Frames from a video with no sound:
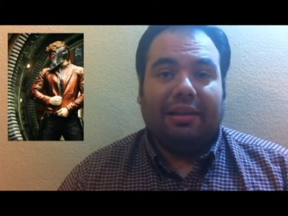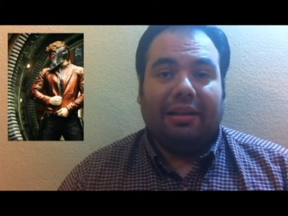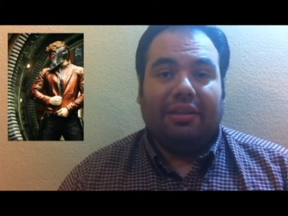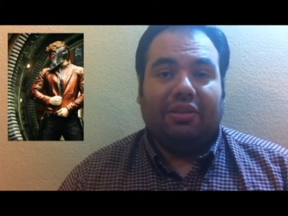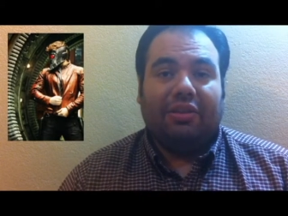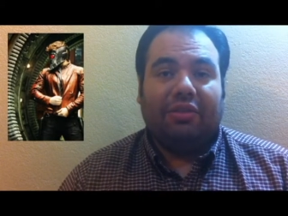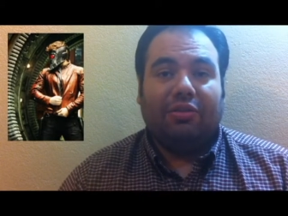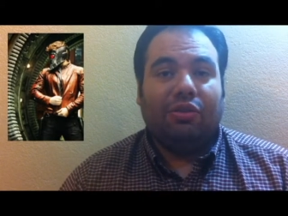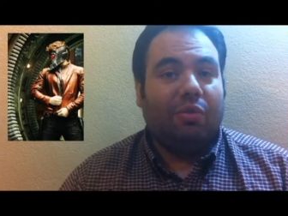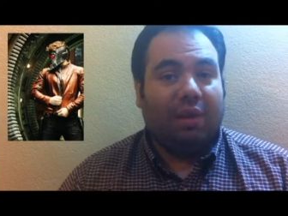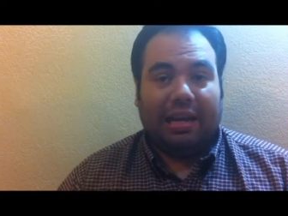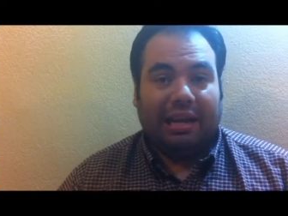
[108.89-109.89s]
Uh, just no
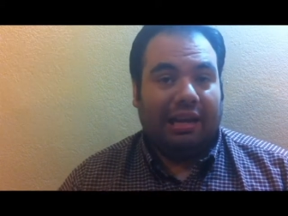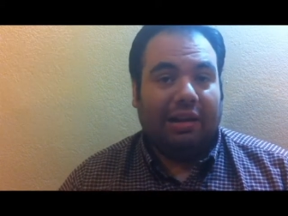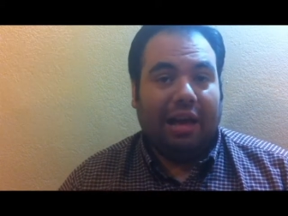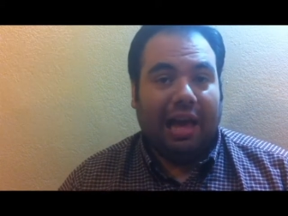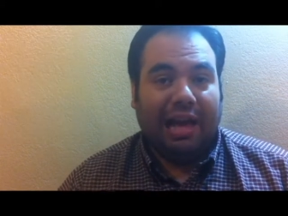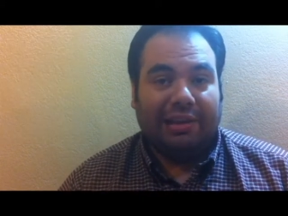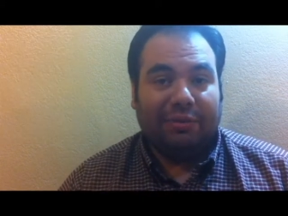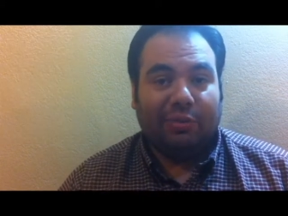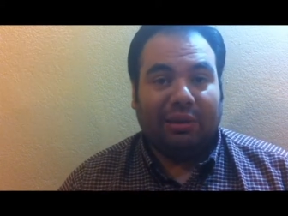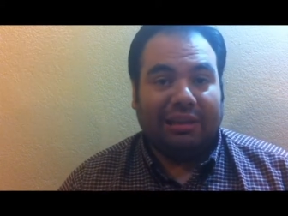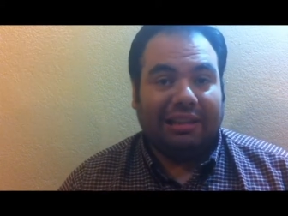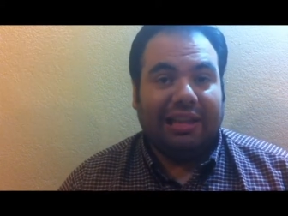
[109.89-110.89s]
one has
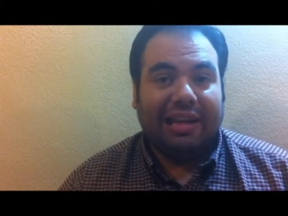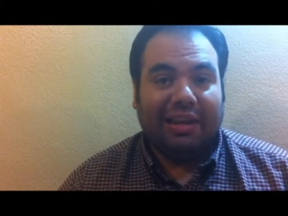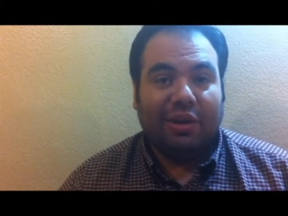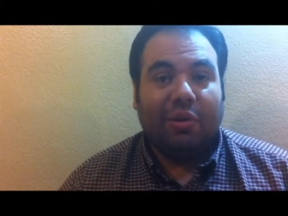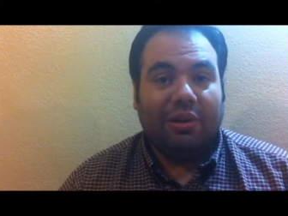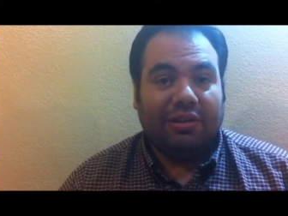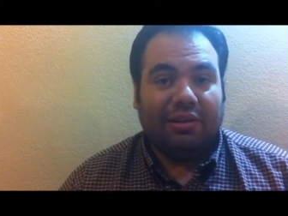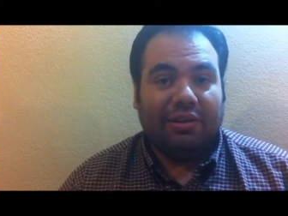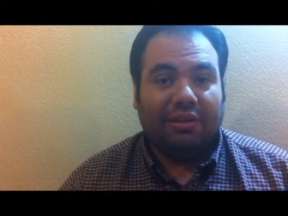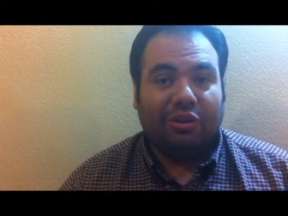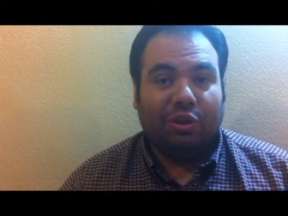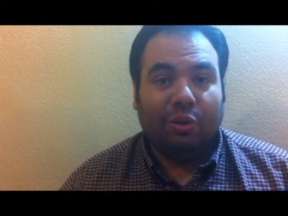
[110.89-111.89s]
really taken notice of
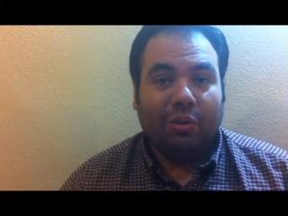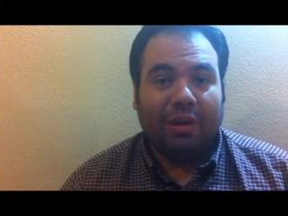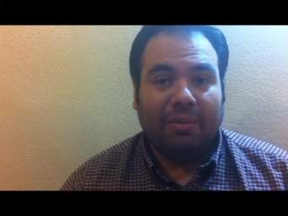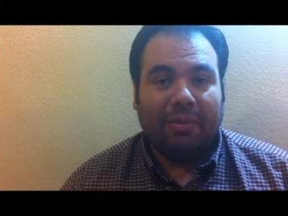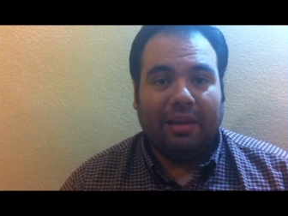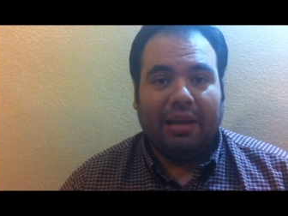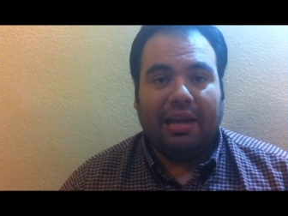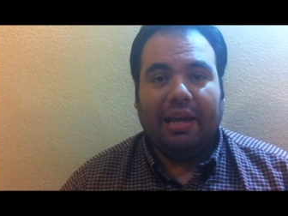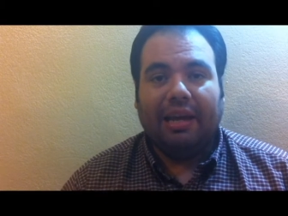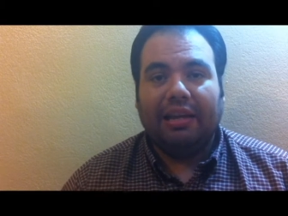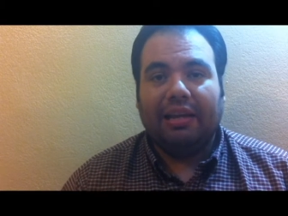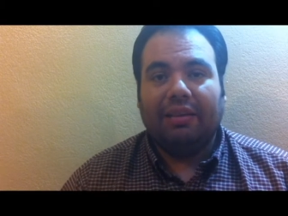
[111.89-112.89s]
to him,
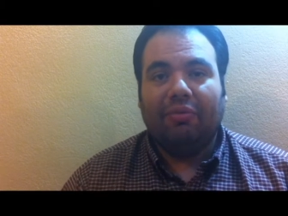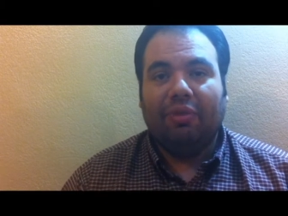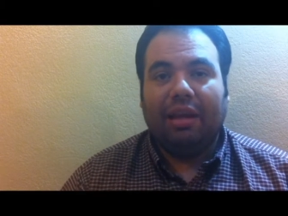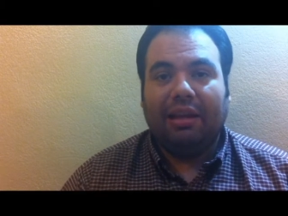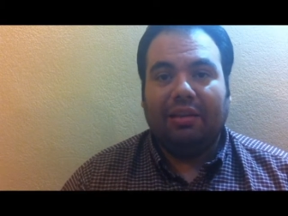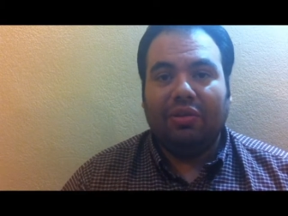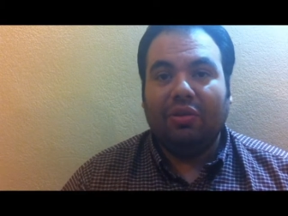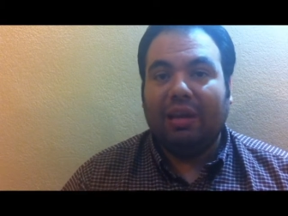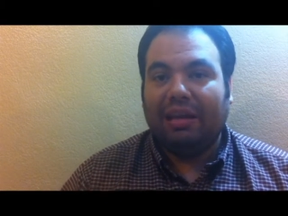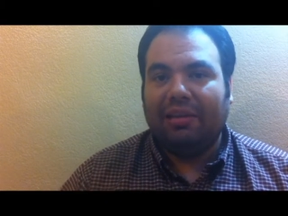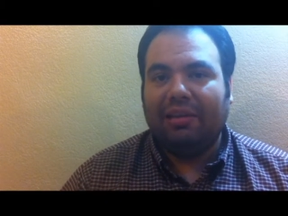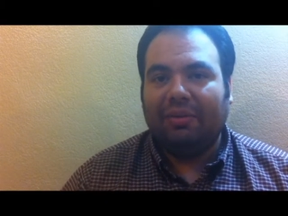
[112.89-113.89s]
and and you
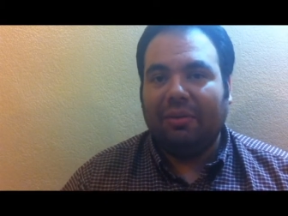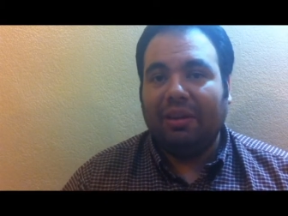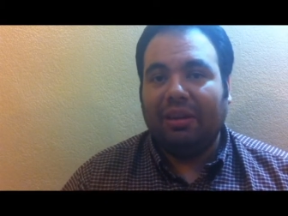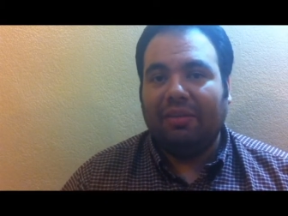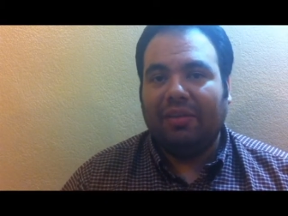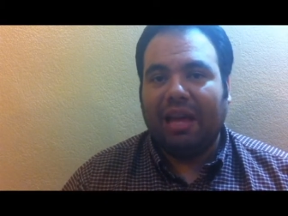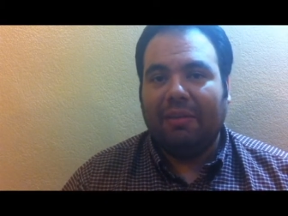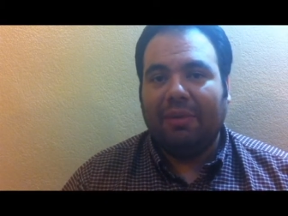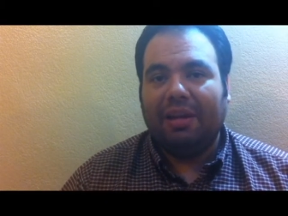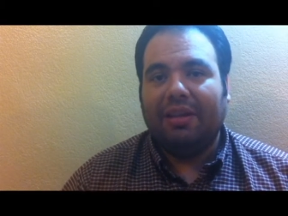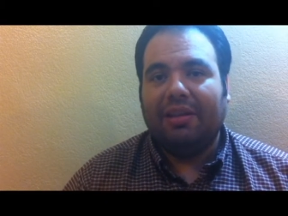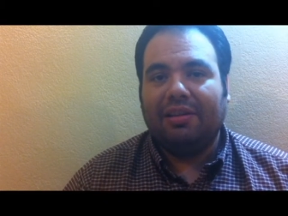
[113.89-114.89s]
get the feeling of that
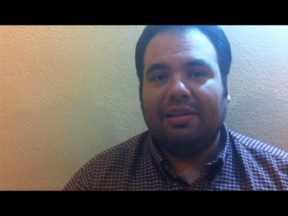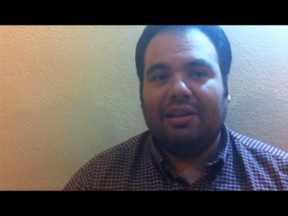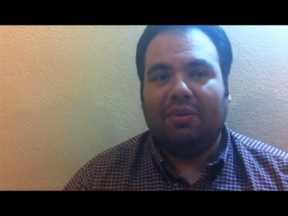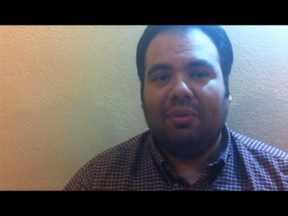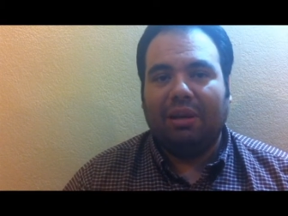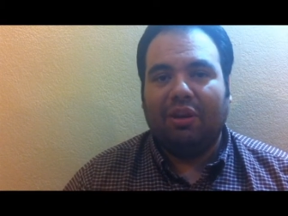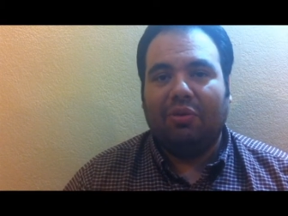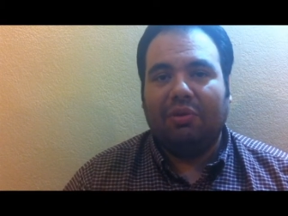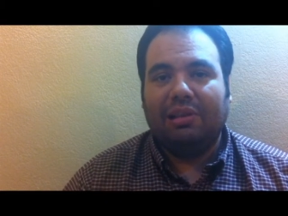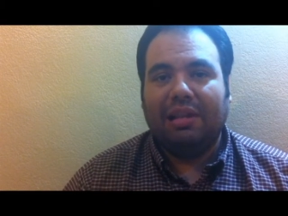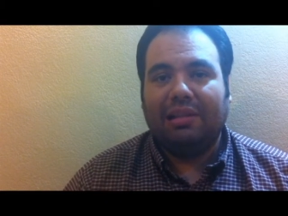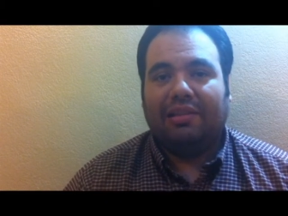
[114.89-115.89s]
because when he
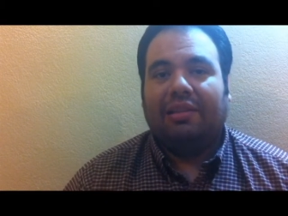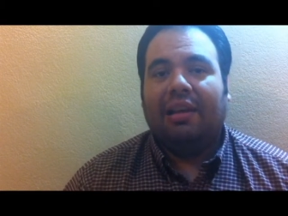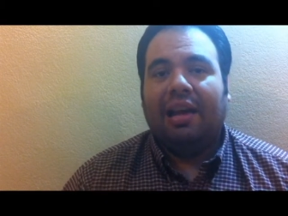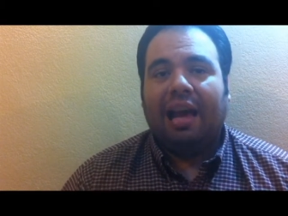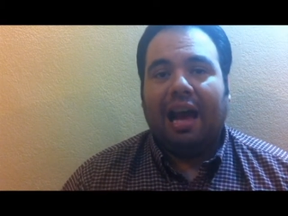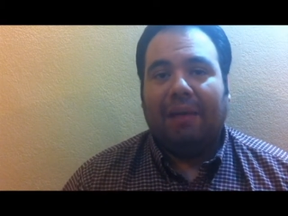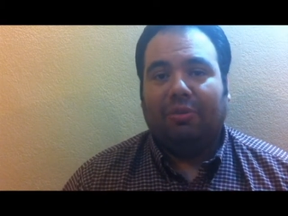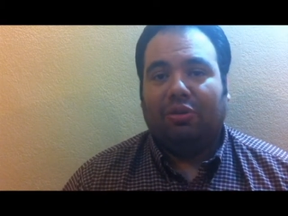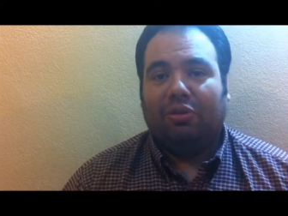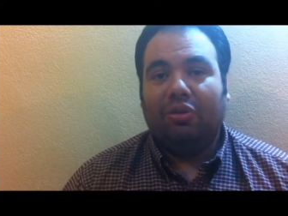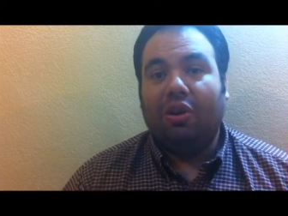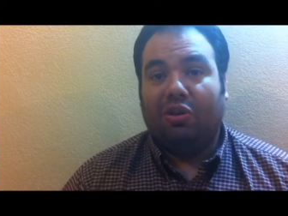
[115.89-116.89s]
always says, "I'm
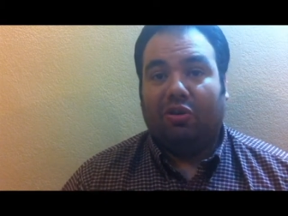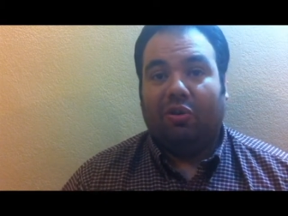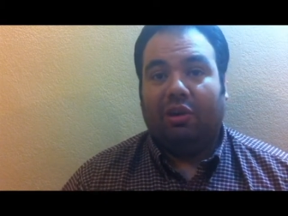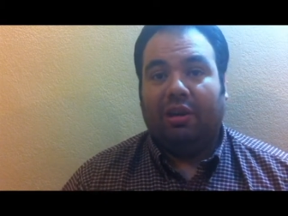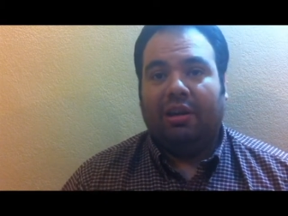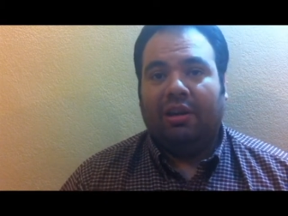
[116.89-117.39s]
Star Lord,"